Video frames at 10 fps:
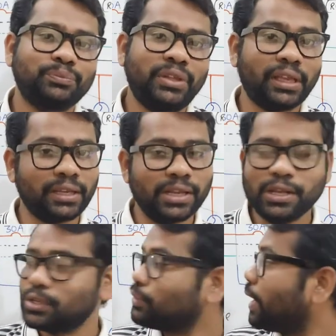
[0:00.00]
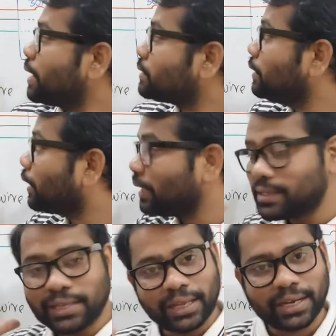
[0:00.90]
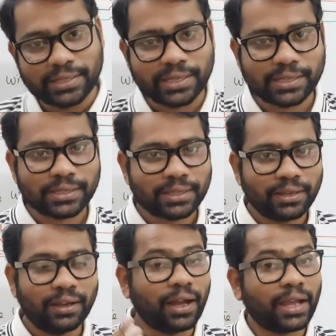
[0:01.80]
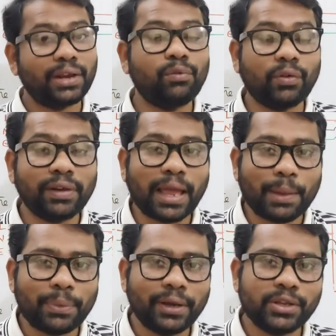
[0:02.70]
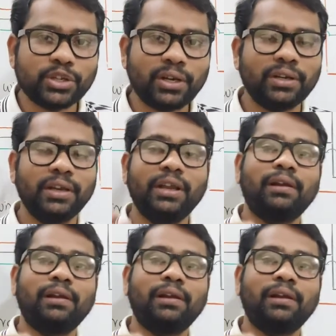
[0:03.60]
Thickness. So as thickness increases, again, what will happen to children?